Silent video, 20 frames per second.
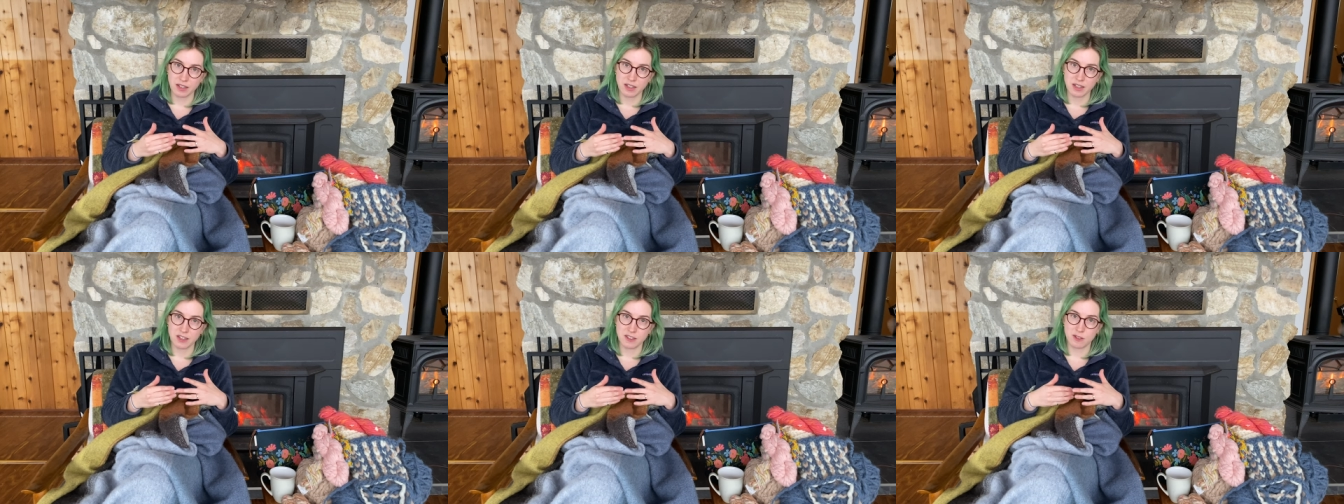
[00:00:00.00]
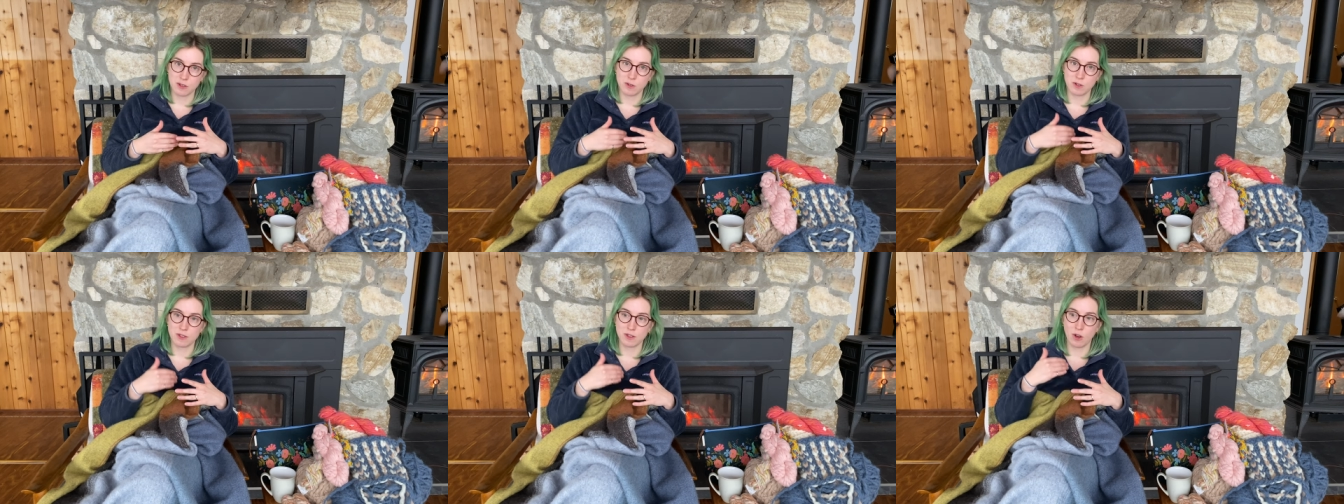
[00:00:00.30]

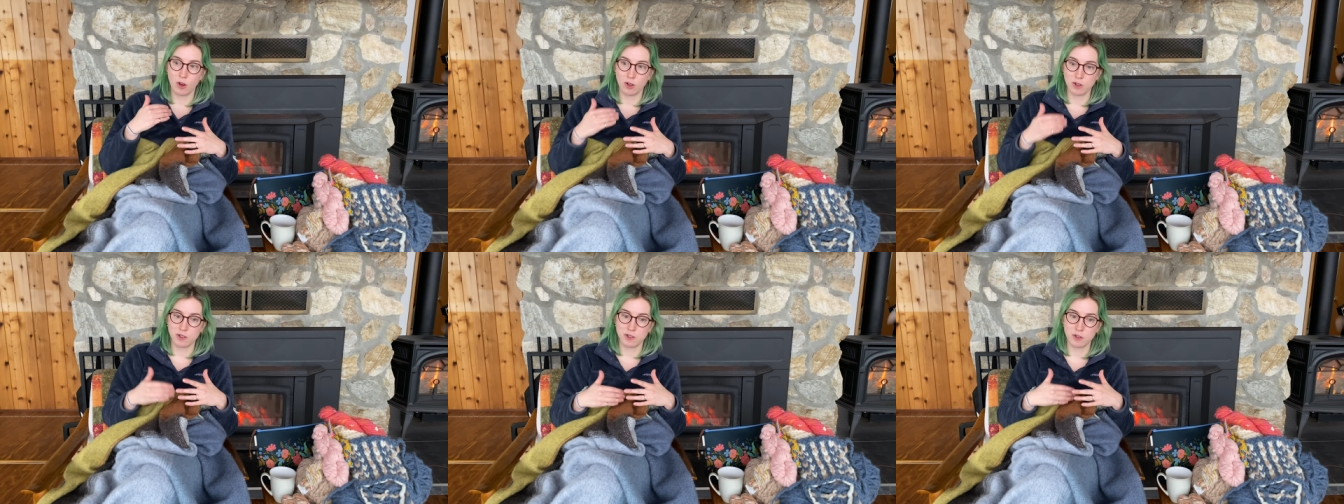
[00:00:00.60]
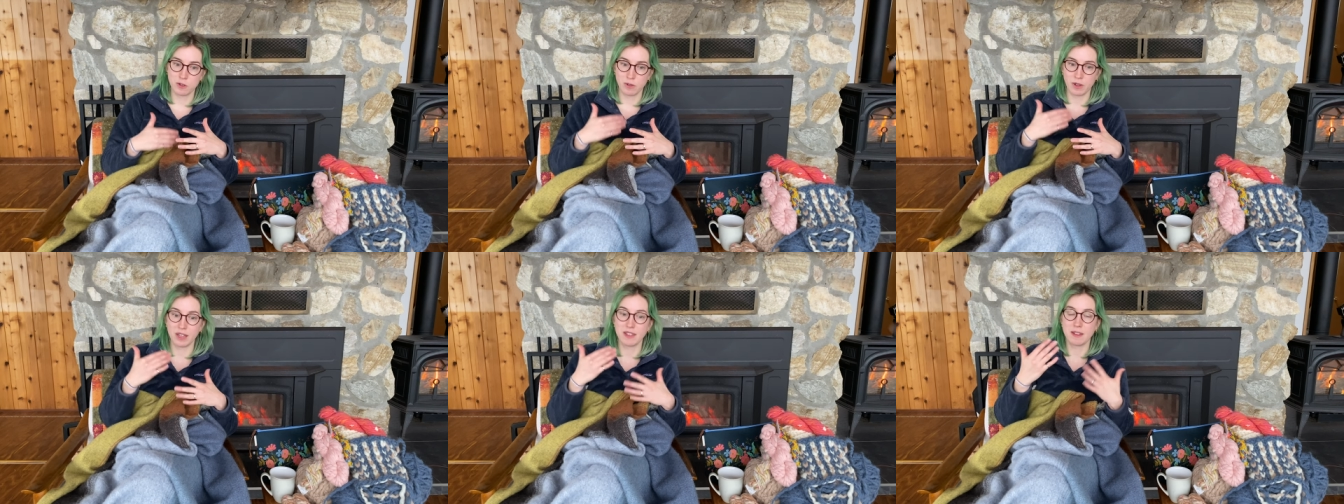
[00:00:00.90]
So it's
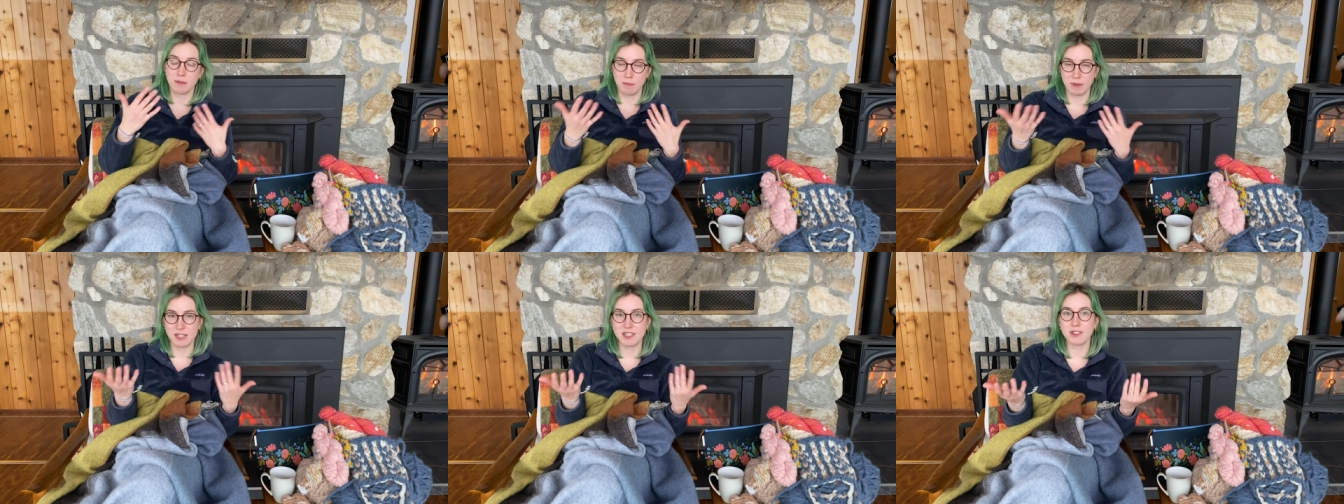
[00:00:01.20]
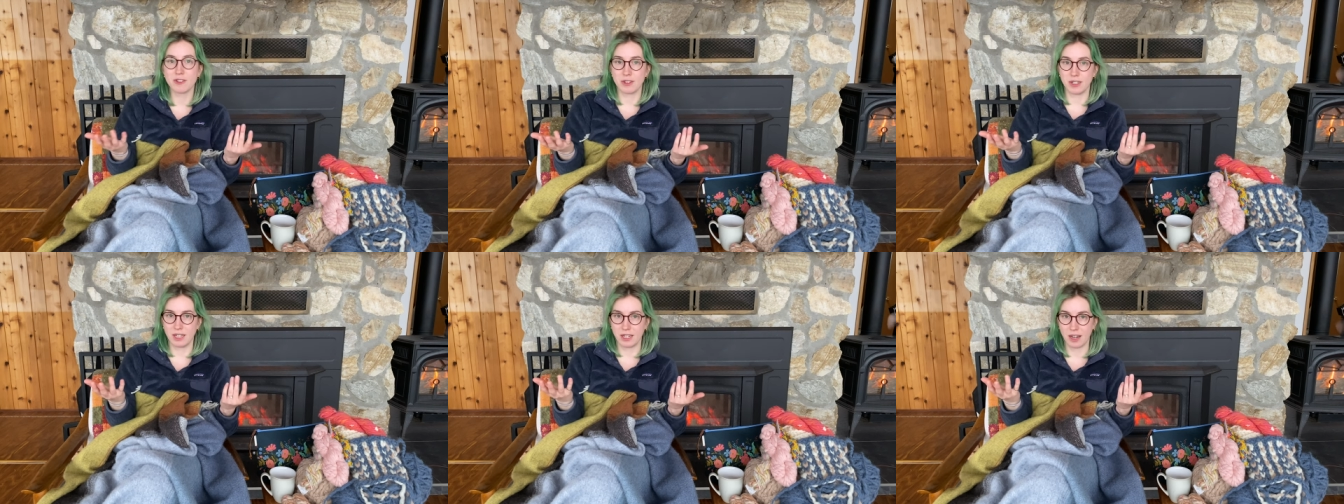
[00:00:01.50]
also, it's a
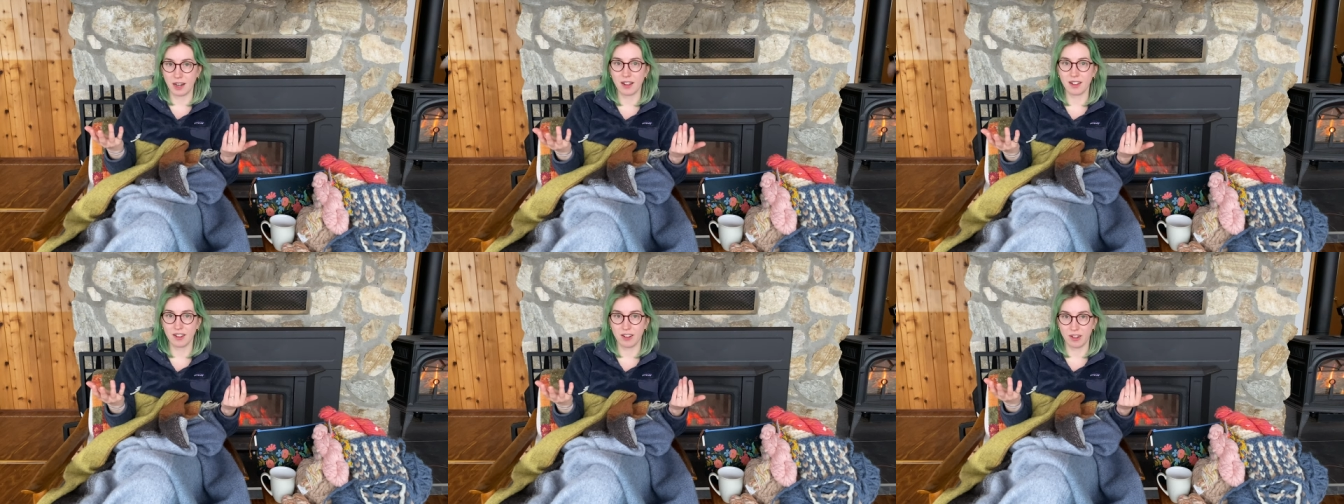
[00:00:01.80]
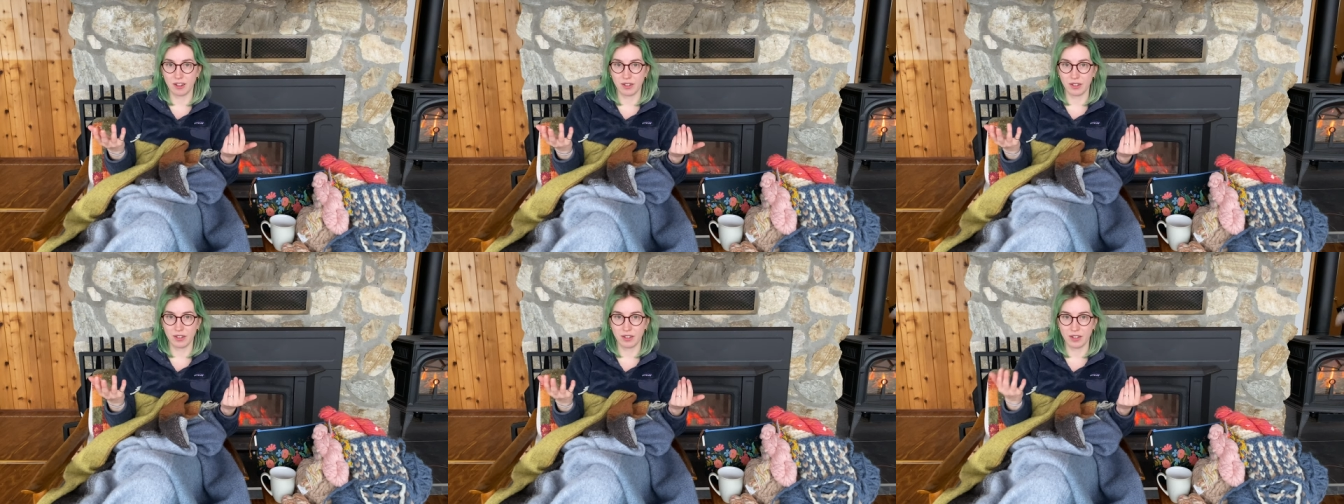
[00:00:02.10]
mystery knit
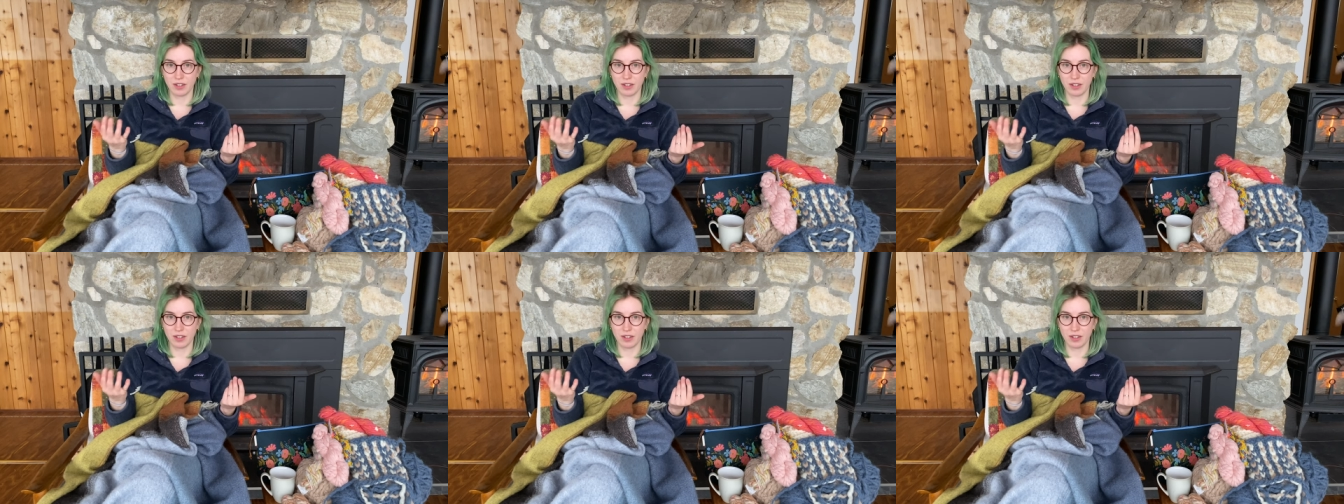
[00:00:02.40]
along,